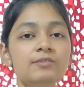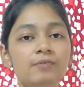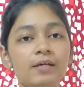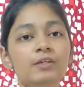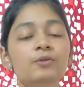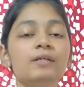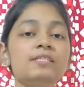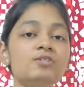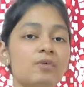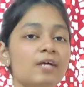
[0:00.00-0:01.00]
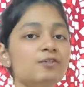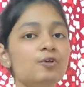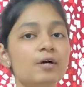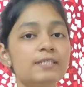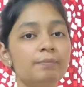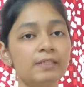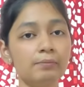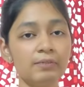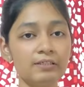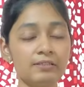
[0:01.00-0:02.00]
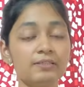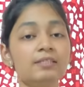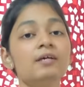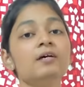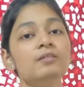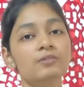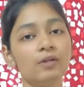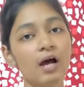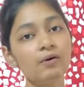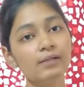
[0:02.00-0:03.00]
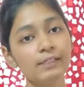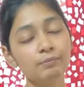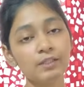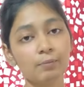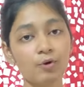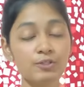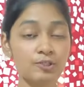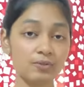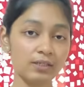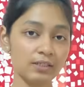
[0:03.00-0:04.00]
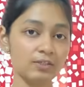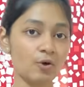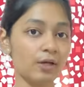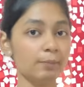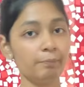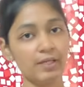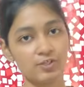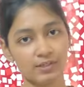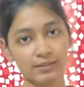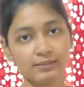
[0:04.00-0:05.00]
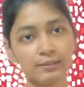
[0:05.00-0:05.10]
way you can stretch the occipital muscles. So now let me demonstrate it on a patient.